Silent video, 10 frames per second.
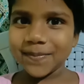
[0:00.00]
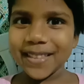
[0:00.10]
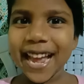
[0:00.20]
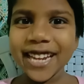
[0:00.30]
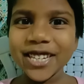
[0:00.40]

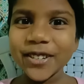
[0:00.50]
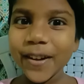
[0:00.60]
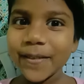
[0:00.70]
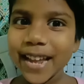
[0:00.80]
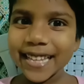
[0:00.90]
Thank
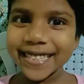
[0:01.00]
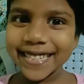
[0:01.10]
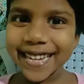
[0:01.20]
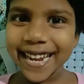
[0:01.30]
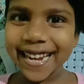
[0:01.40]
you, have
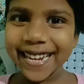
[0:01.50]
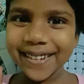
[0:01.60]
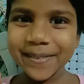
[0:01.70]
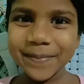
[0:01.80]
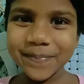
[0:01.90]
a nice day.